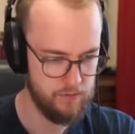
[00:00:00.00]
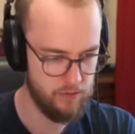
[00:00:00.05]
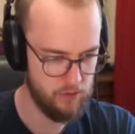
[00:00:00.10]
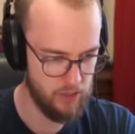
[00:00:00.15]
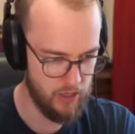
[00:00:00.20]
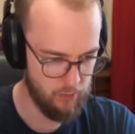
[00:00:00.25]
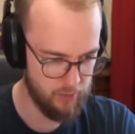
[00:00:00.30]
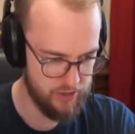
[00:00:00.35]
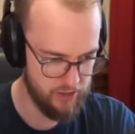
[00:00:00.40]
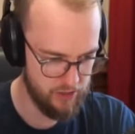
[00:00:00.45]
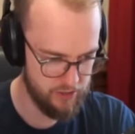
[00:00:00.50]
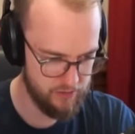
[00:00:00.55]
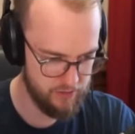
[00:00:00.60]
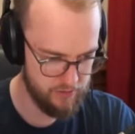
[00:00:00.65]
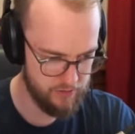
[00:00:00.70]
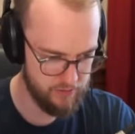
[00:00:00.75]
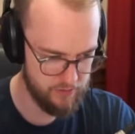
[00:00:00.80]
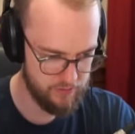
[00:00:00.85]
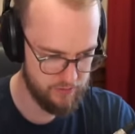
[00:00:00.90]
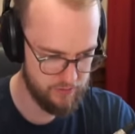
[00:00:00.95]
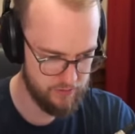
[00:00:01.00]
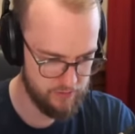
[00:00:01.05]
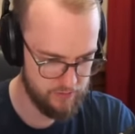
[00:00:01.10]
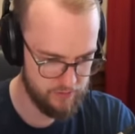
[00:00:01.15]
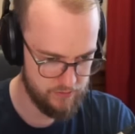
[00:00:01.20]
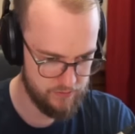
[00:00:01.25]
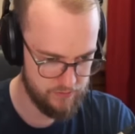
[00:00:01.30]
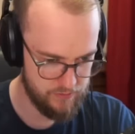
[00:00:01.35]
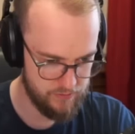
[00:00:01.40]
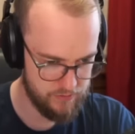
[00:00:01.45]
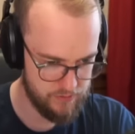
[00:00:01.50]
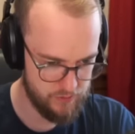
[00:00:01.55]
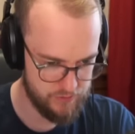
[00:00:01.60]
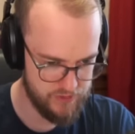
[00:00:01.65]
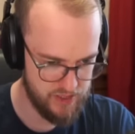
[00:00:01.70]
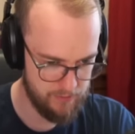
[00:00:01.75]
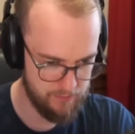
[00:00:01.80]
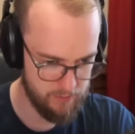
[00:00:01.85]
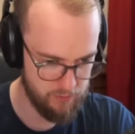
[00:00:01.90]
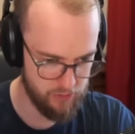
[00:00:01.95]
Oh, are we on?
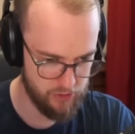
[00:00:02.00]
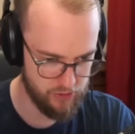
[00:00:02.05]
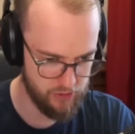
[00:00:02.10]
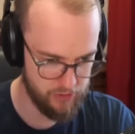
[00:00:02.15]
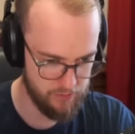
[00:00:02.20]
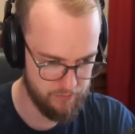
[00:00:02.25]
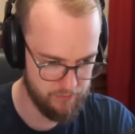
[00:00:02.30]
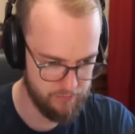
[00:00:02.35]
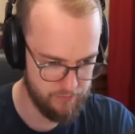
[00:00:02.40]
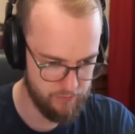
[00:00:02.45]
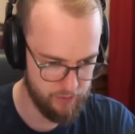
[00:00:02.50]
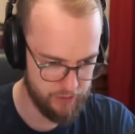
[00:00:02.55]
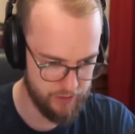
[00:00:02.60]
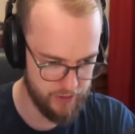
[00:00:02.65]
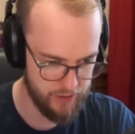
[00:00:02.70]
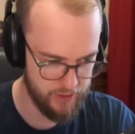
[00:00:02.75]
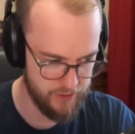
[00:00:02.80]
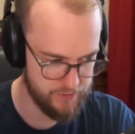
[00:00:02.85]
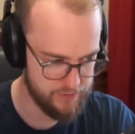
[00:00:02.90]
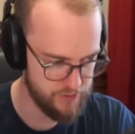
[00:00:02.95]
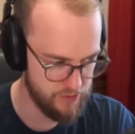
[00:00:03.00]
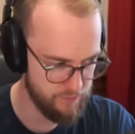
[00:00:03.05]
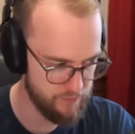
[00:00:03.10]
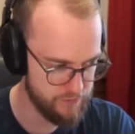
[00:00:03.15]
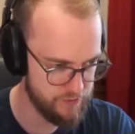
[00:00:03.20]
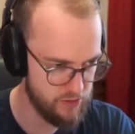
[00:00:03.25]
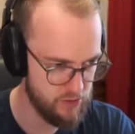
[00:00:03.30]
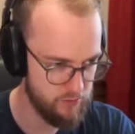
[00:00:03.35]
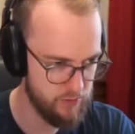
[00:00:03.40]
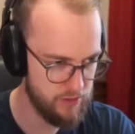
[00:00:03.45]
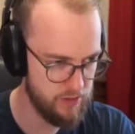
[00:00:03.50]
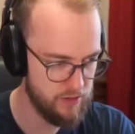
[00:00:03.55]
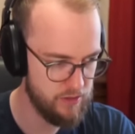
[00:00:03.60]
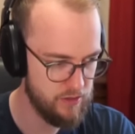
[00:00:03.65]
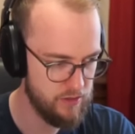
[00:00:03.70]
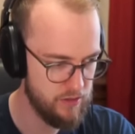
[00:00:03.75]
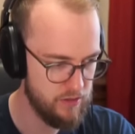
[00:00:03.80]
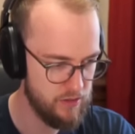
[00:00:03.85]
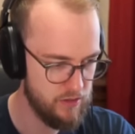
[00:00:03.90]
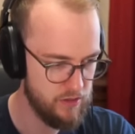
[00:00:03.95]
Don't tell me we're on NA servers, are we?
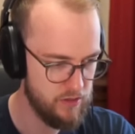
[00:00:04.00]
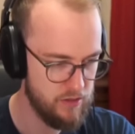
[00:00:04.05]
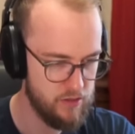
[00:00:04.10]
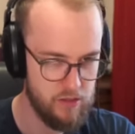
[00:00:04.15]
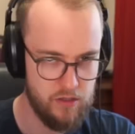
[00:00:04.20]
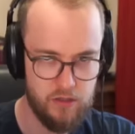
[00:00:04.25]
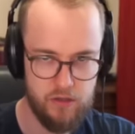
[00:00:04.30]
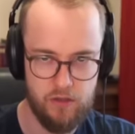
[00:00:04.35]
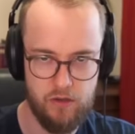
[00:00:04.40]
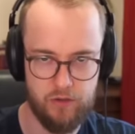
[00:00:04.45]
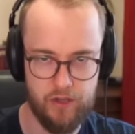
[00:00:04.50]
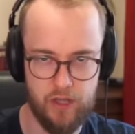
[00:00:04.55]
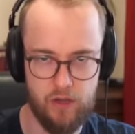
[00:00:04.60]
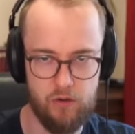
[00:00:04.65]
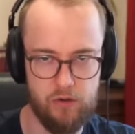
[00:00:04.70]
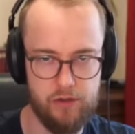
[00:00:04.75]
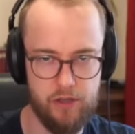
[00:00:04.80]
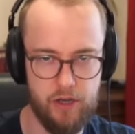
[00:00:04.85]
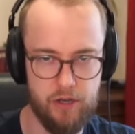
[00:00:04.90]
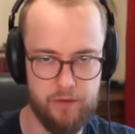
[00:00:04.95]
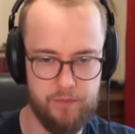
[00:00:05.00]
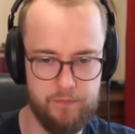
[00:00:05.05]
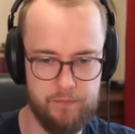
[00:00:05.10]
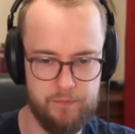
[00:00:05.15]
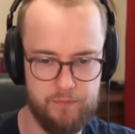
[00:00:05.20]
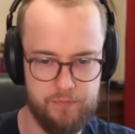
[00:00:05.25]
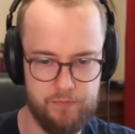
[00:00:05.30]
Okay, hold on.